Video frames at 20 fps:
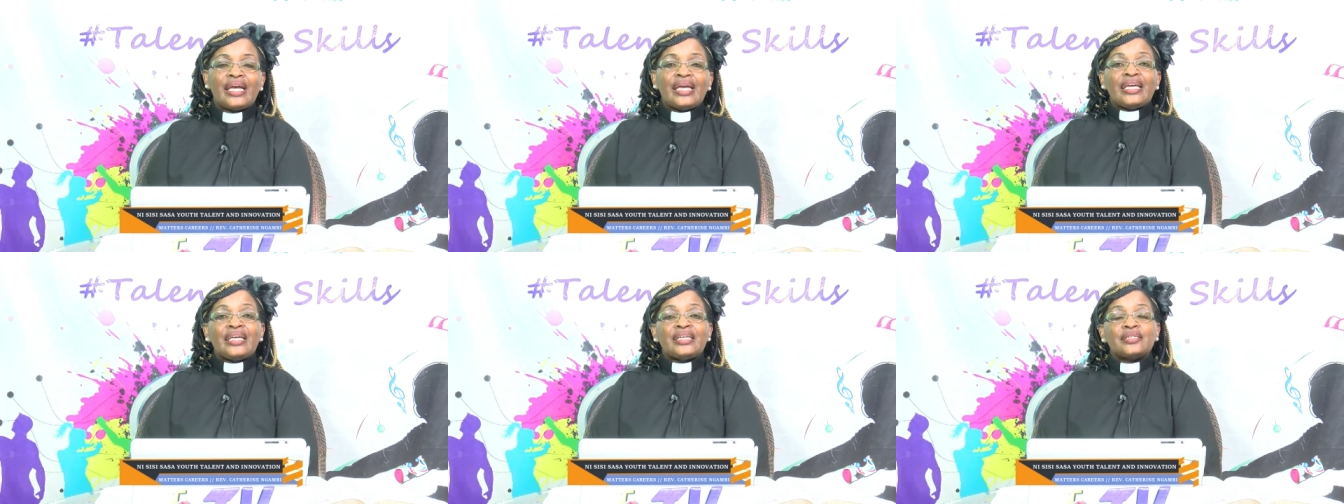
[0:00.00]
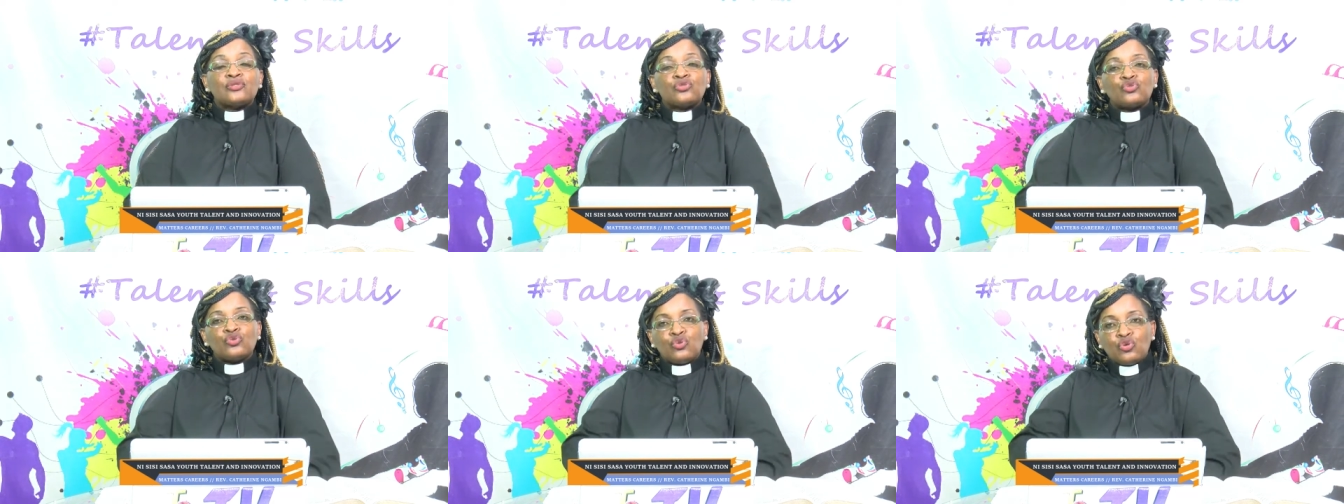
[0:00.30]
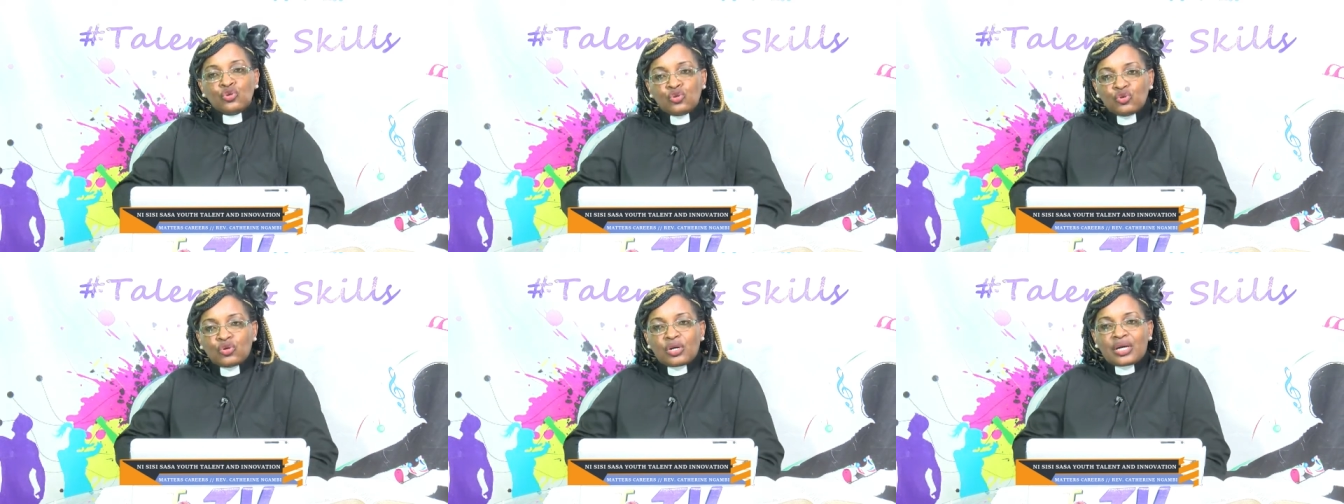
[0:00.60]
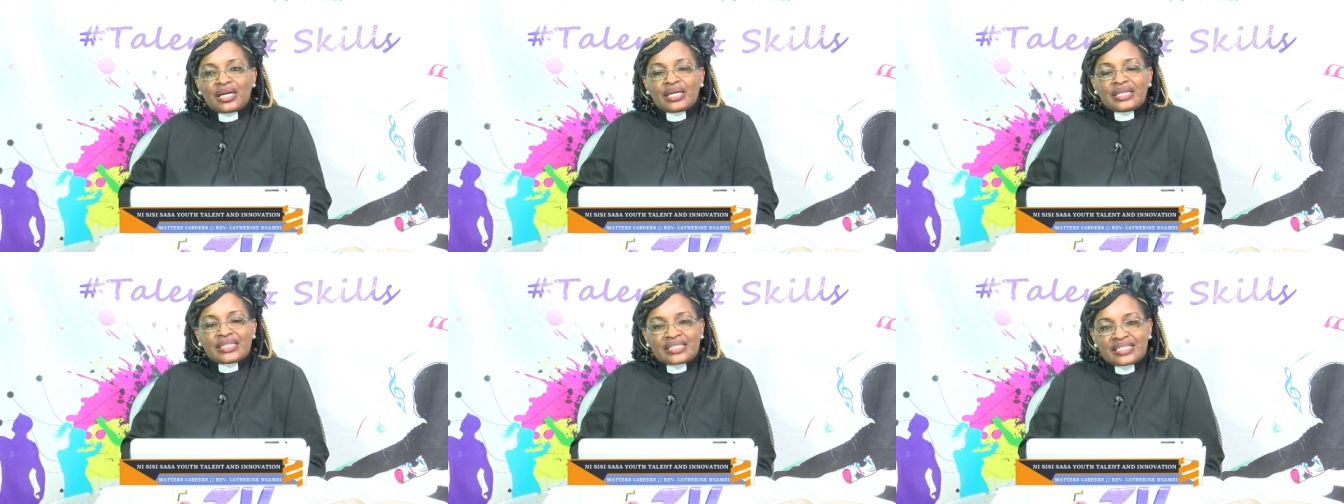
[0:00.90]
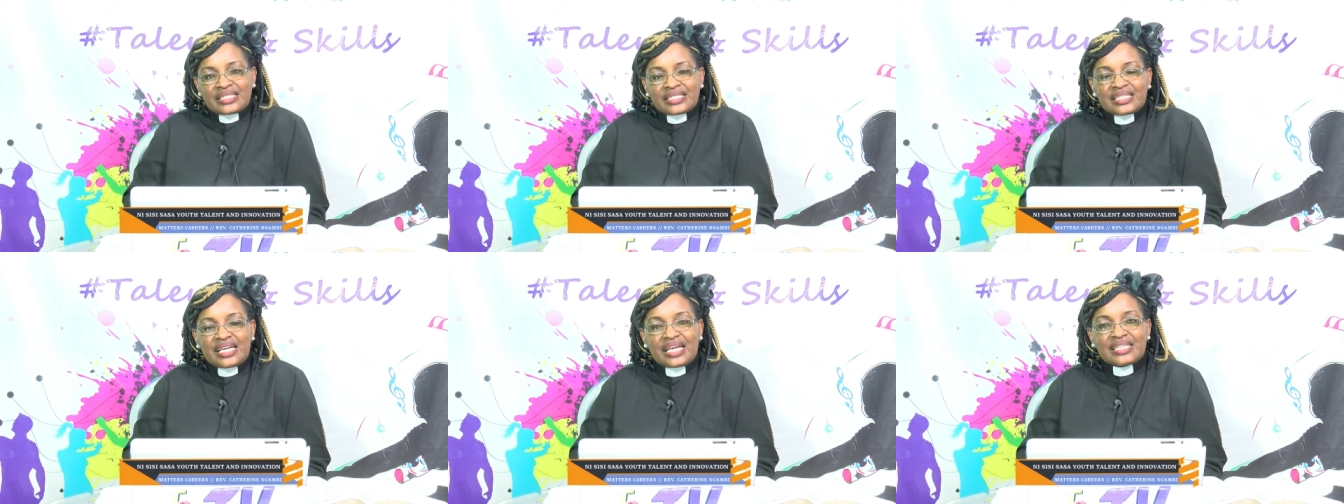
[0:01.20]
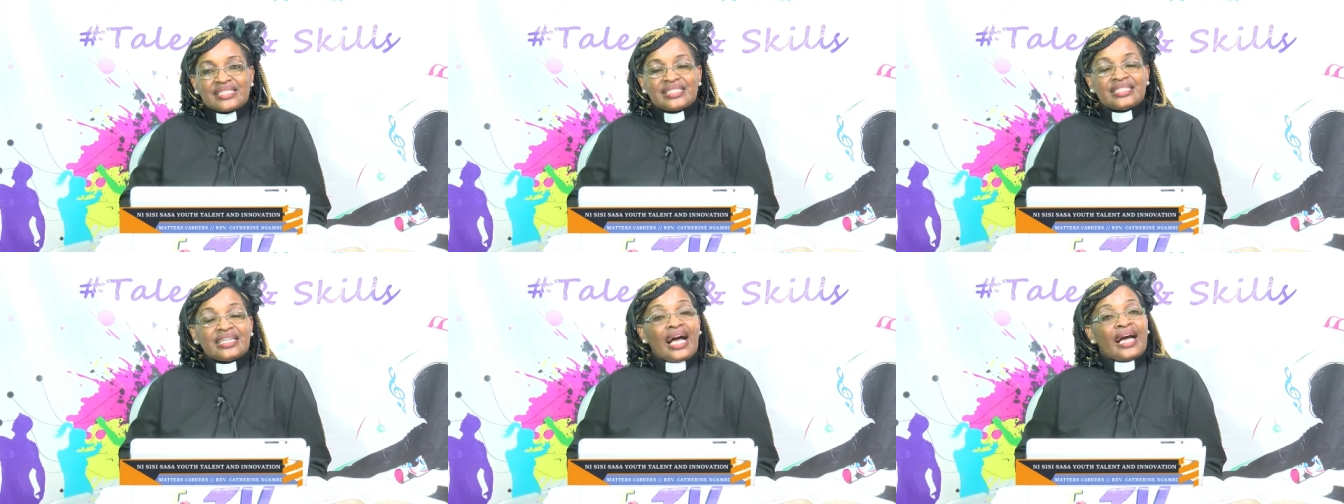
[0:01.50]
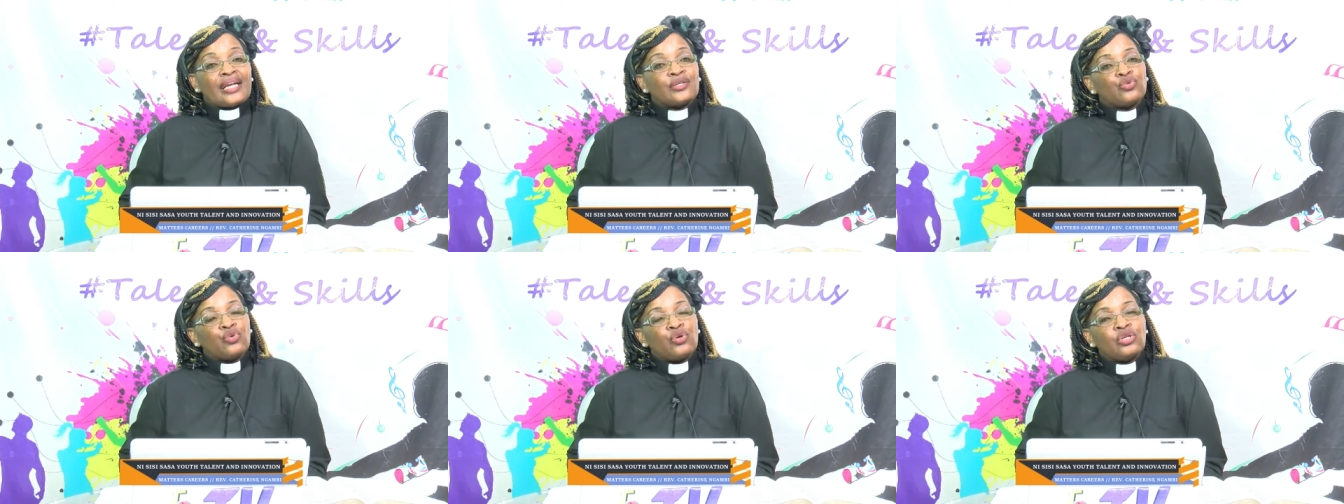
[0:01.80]
is to look seriously
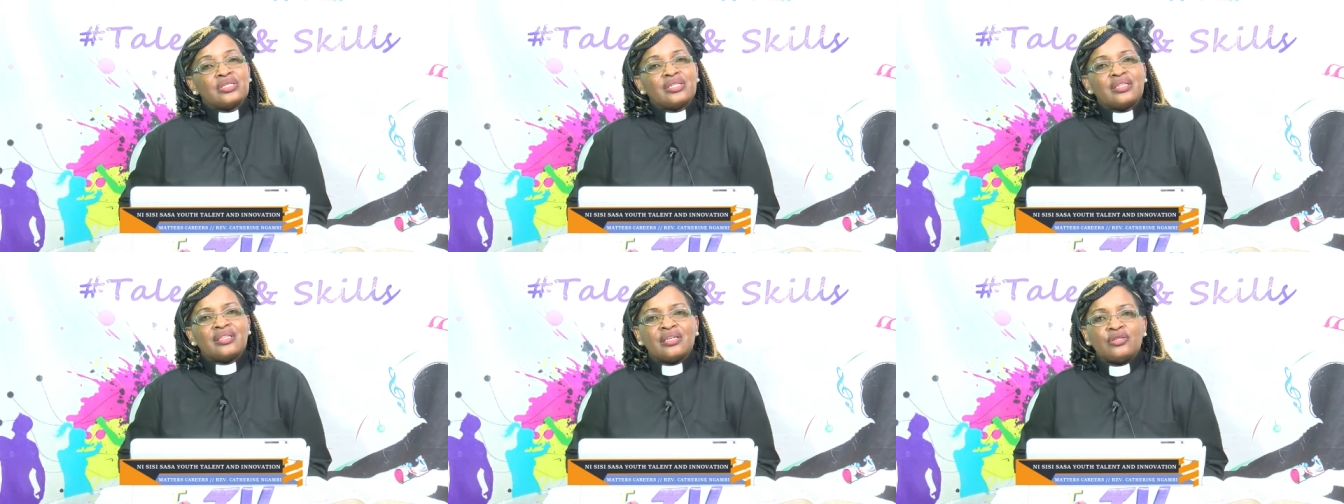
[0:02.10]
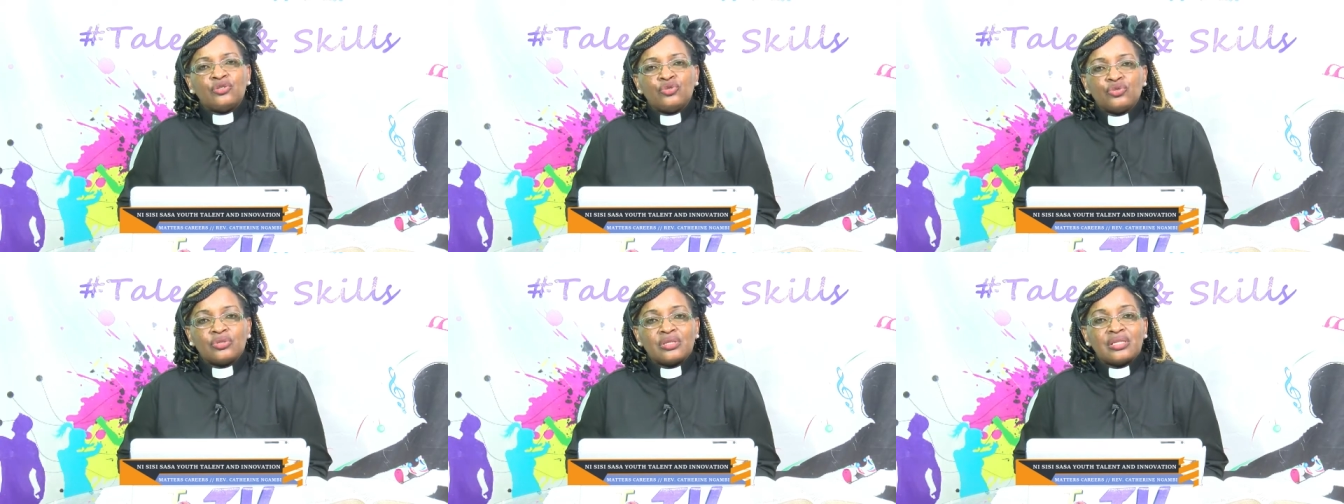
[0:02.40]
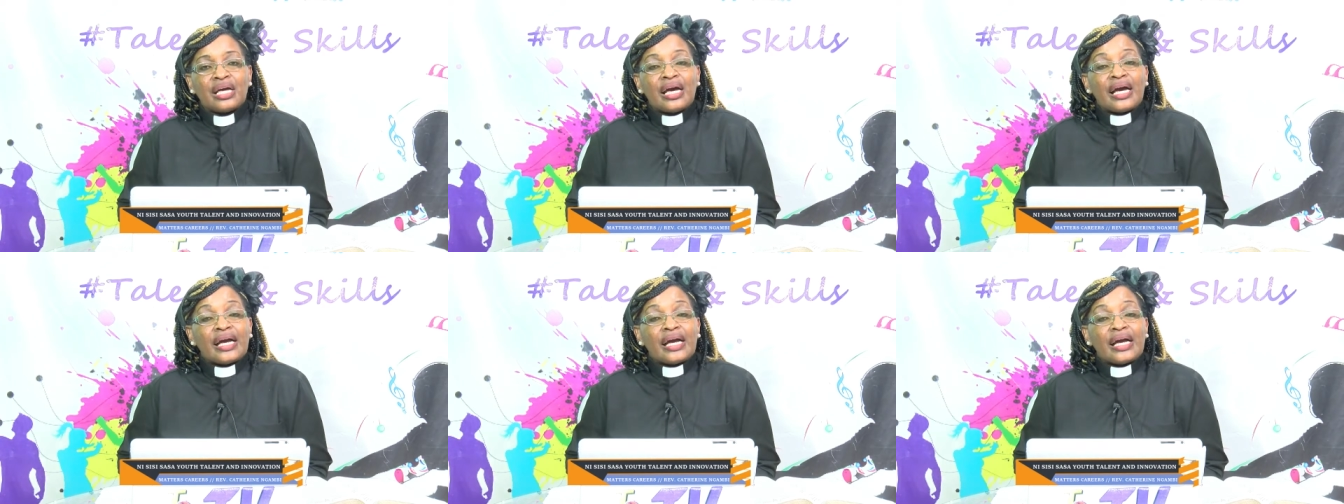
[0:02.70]
at what the youth